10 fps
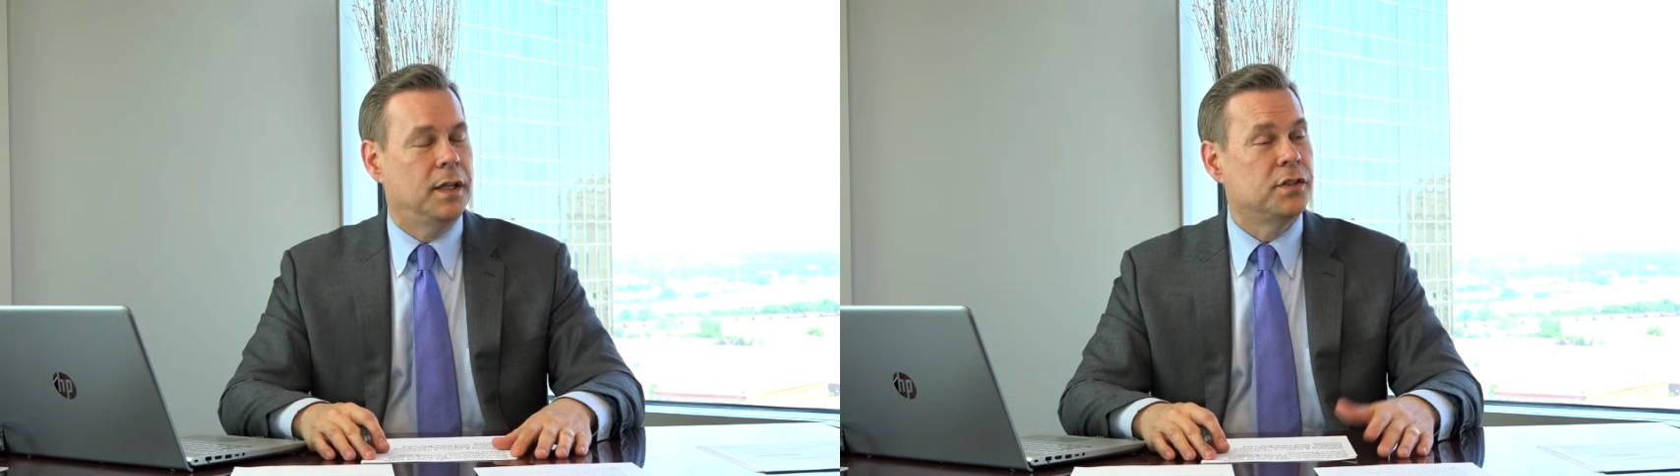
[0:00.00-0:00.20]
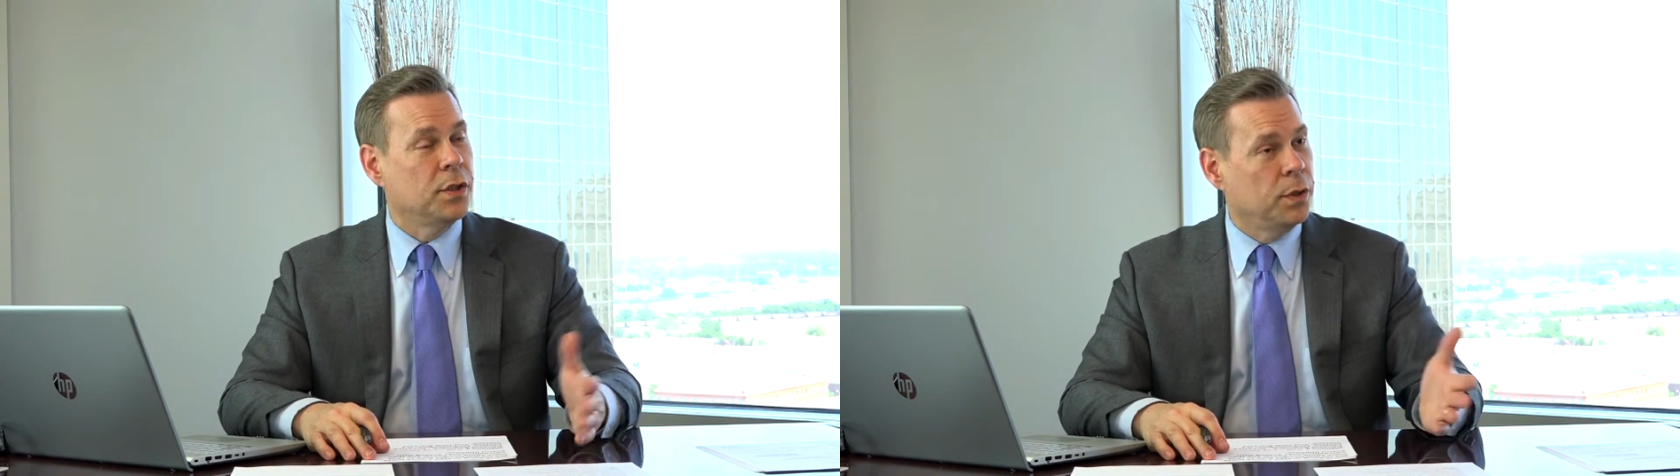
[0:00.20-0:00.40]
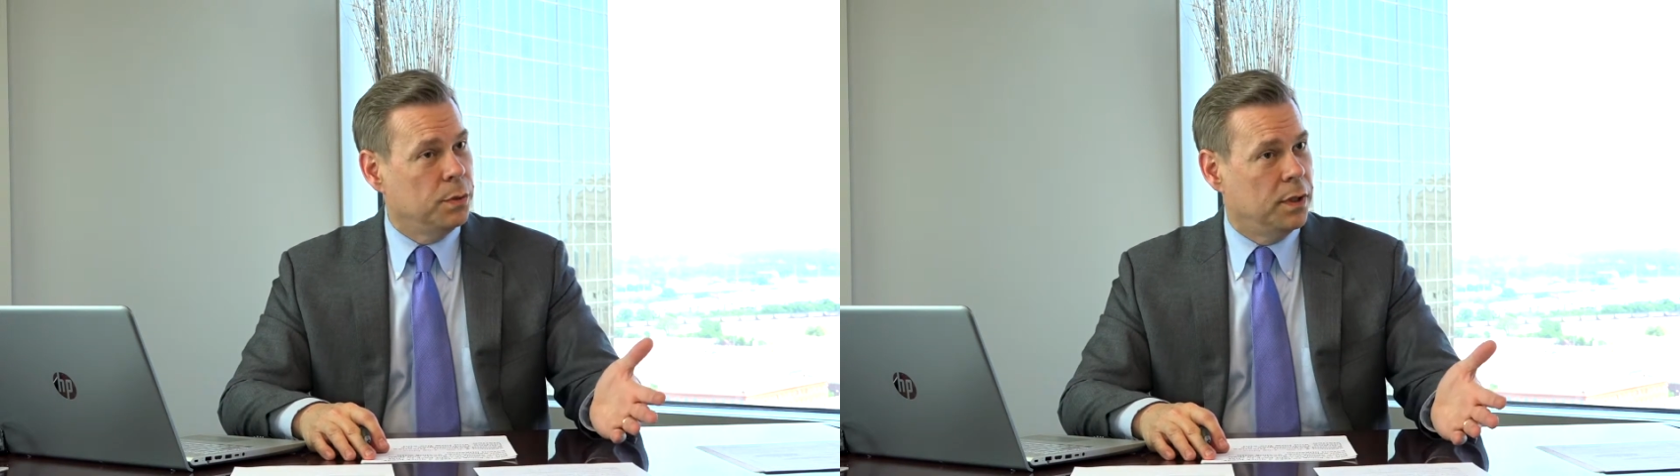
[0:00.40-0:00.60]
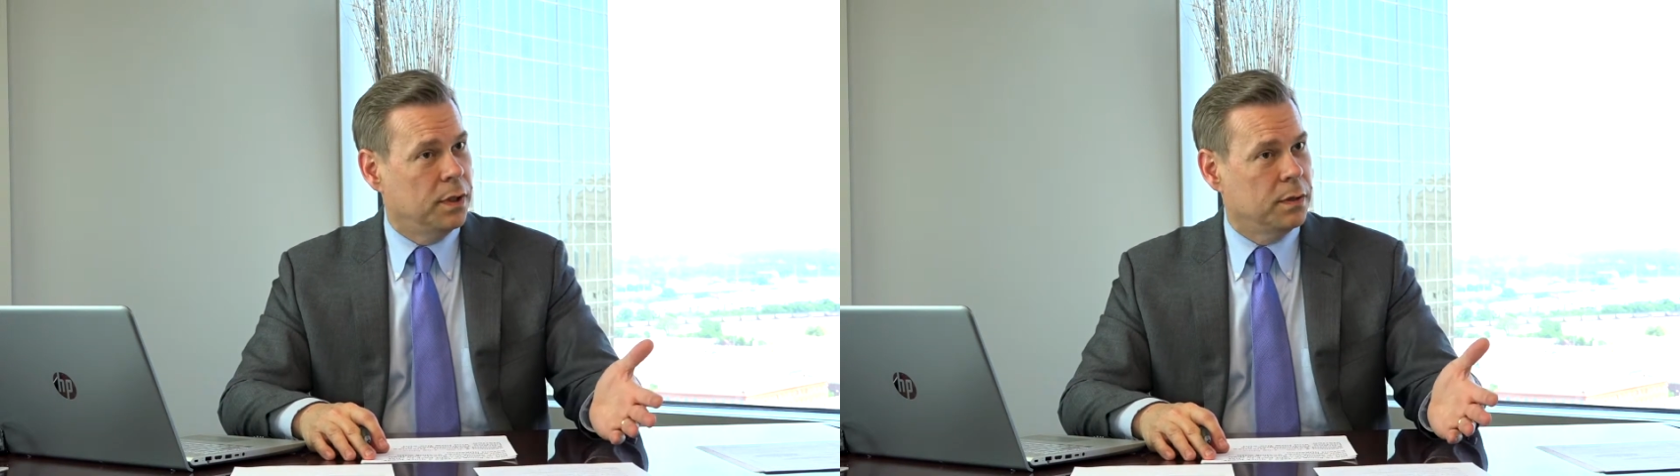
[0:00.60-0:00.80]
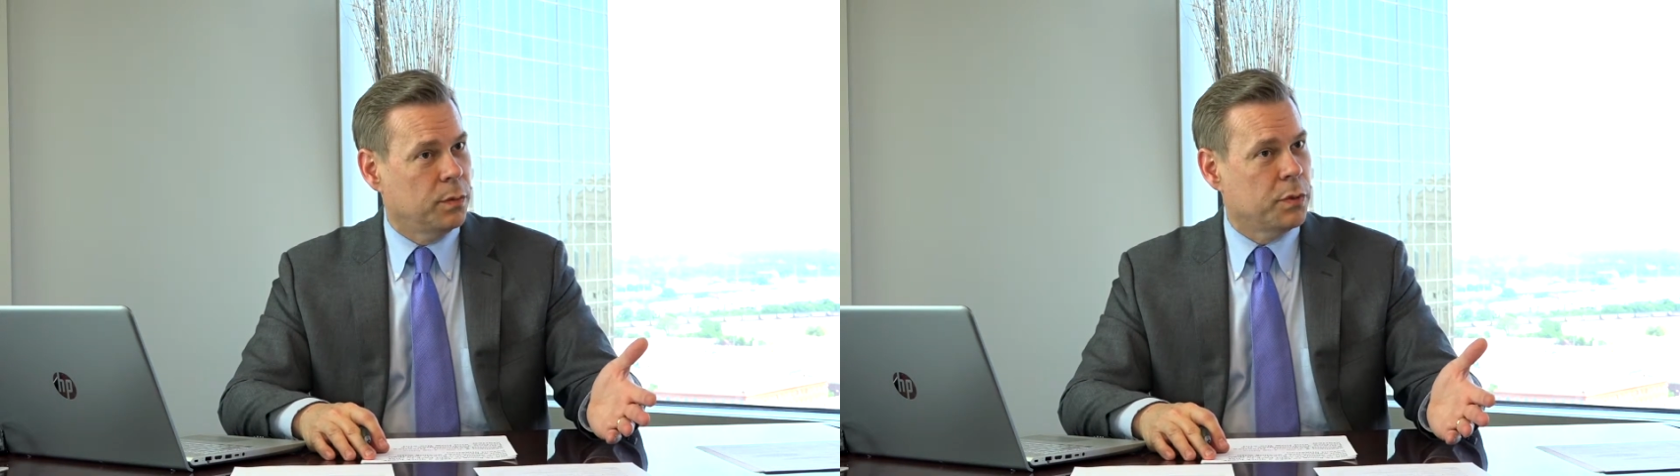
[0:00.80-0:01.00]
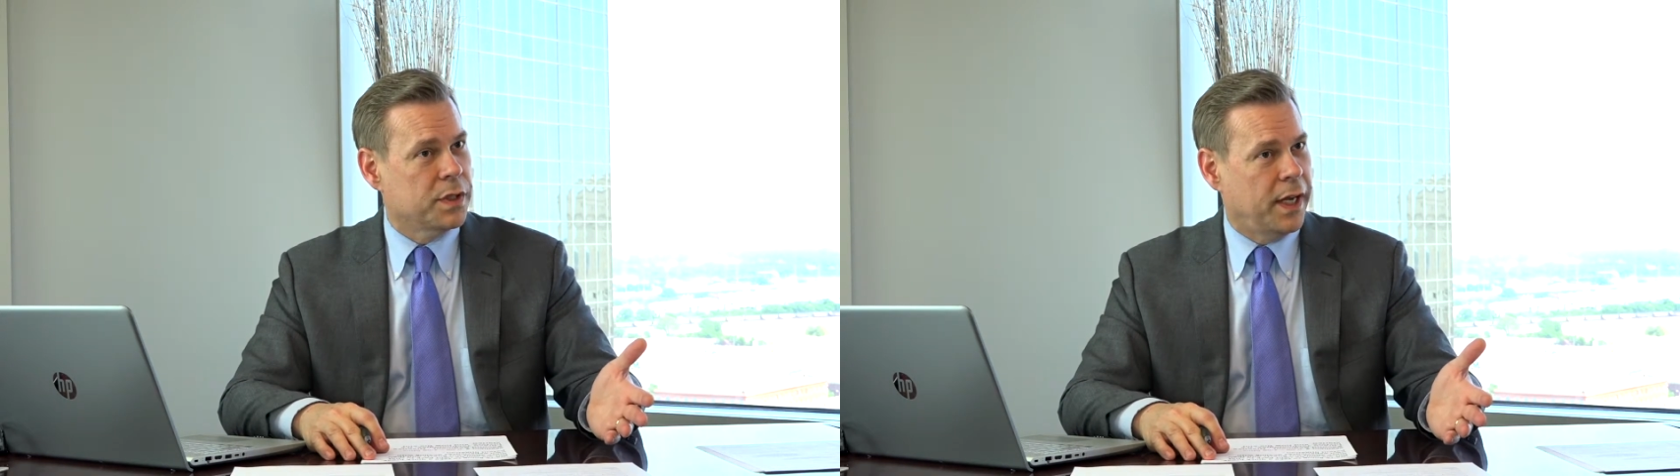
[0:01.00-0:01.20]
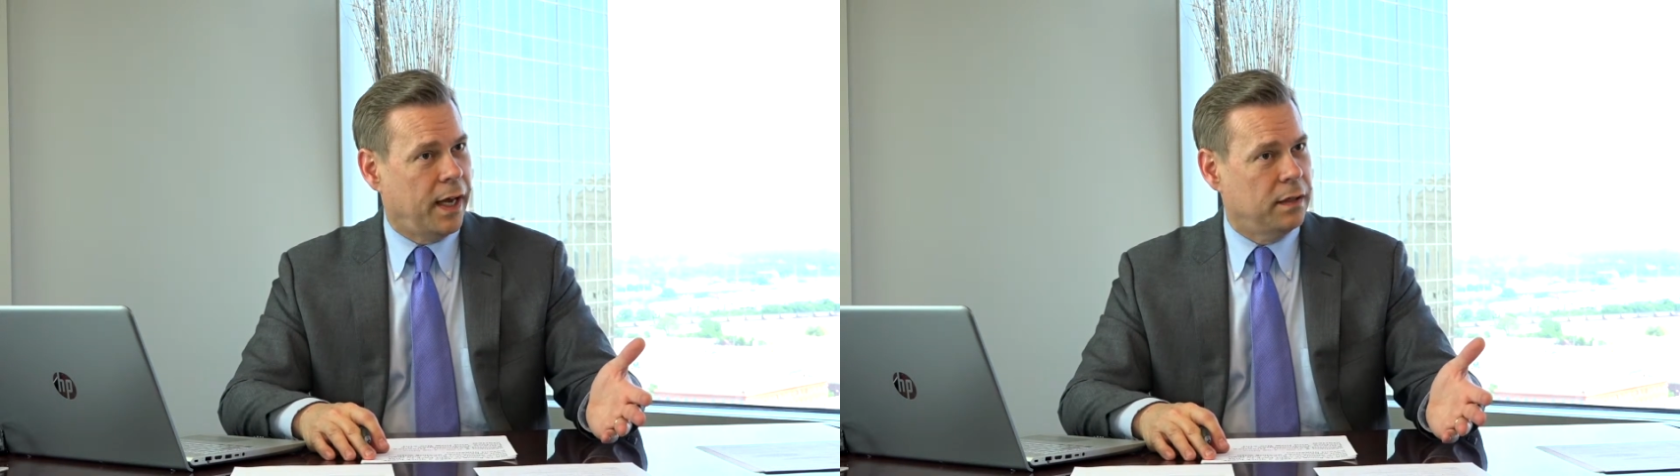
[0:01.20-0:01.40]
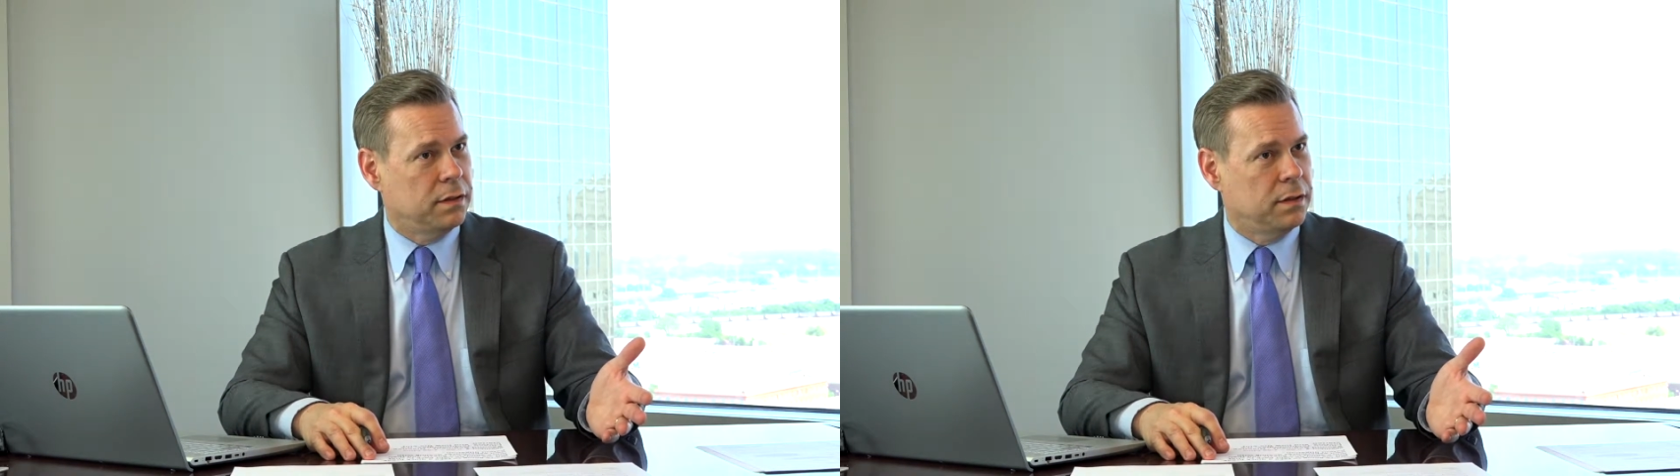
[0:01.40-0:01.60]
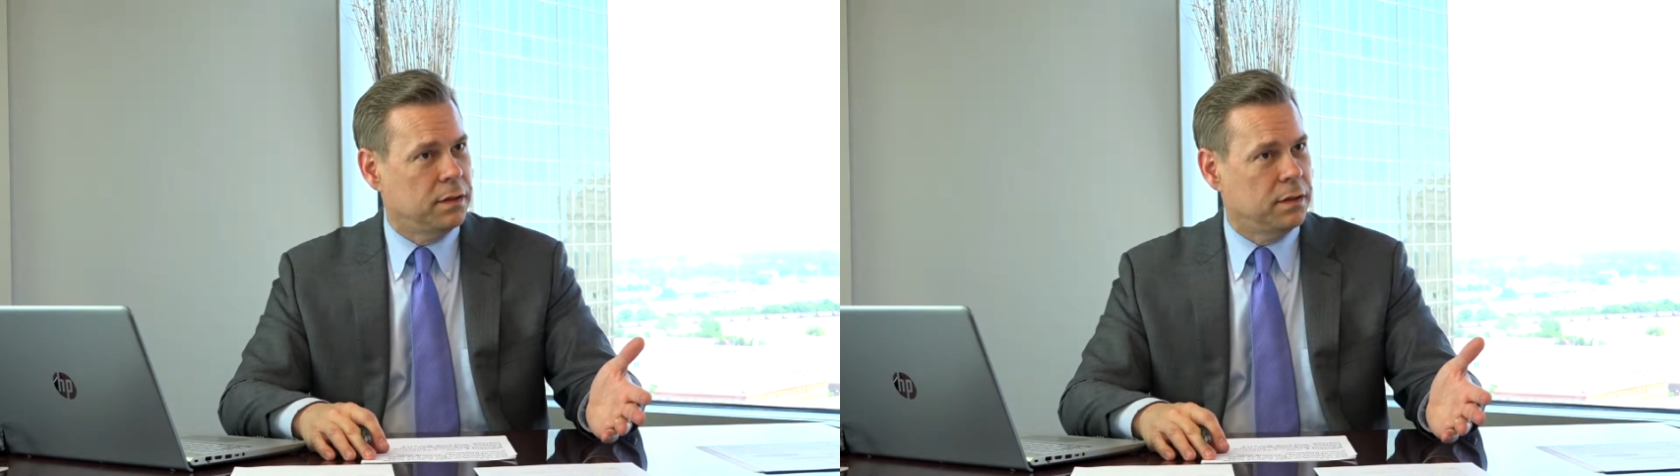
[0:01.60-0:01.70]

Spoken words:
sued. When was that?